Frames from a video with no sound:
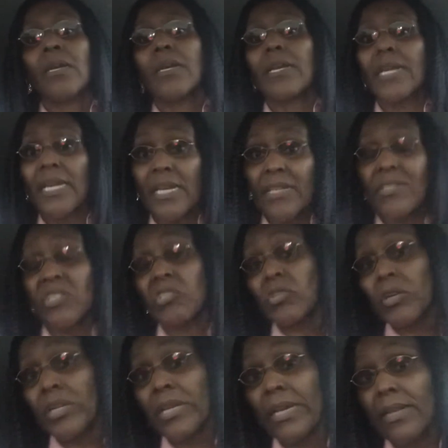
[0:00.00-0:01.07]
He just
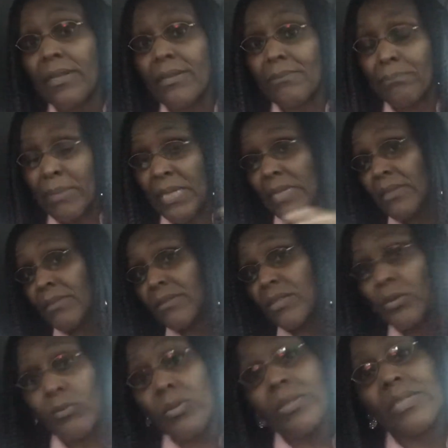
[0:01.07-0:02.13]
started being
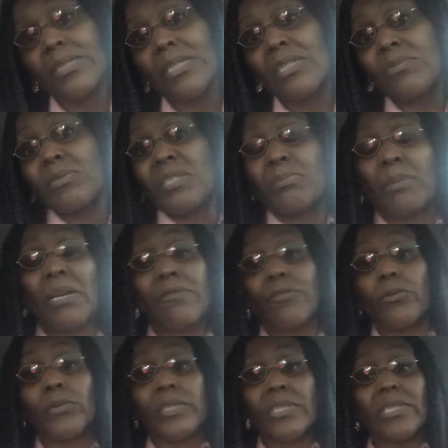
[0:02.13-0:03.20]
totally
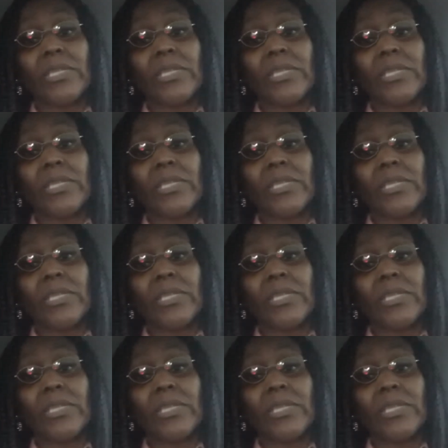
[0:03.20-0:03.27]
disrespectful and